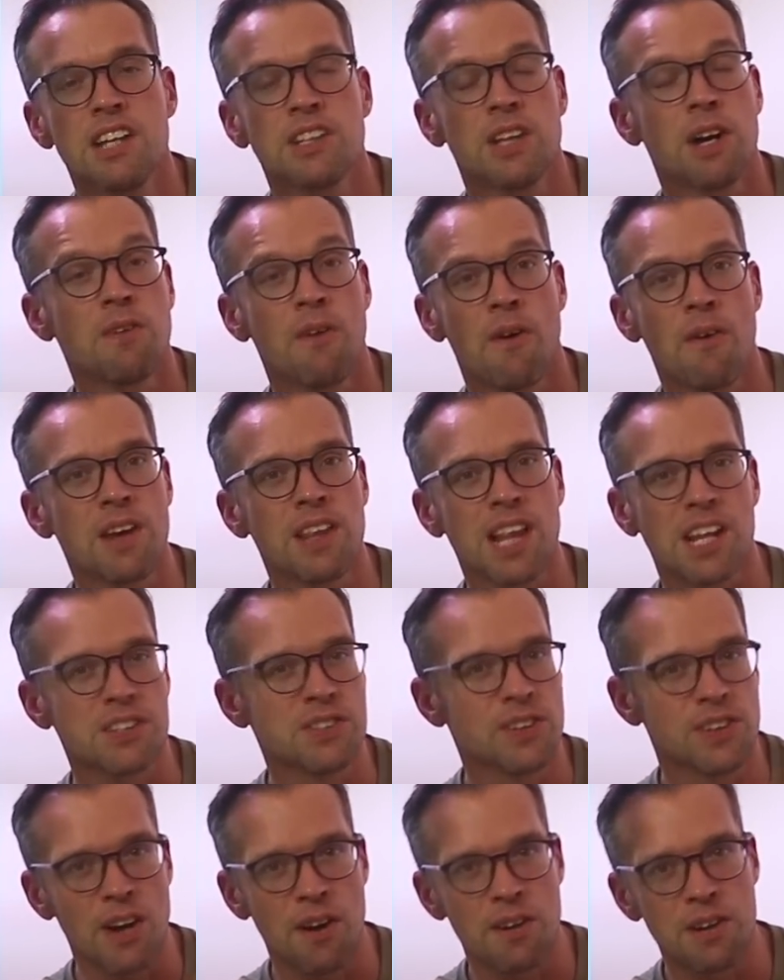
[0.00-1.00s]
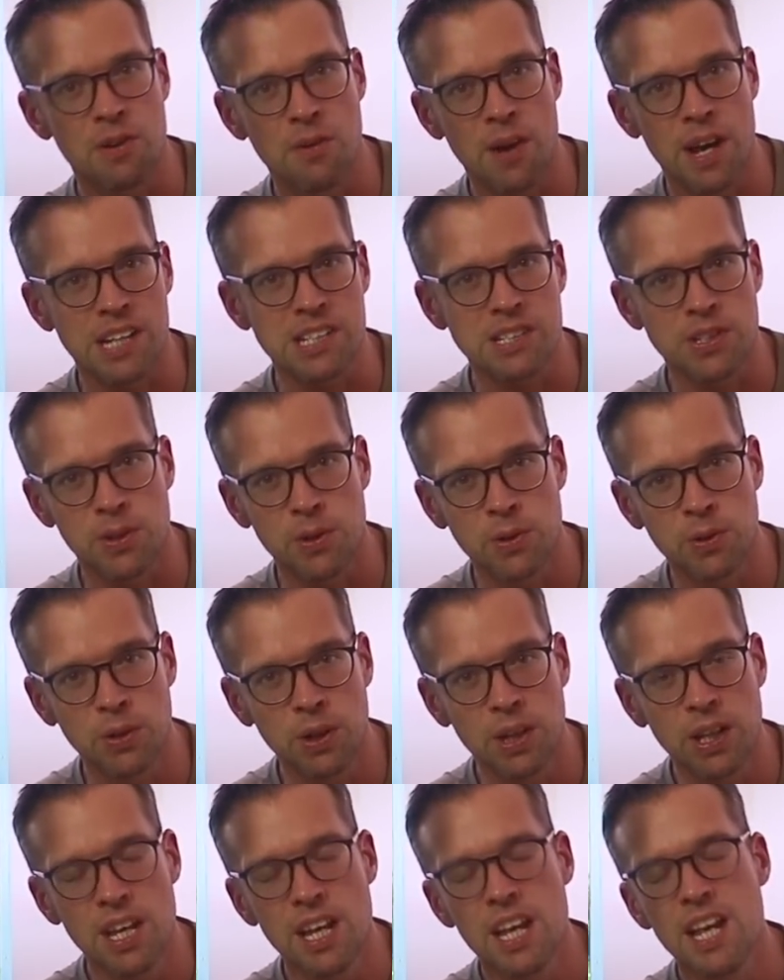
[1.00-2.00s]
Don't worry, that's not going away at all.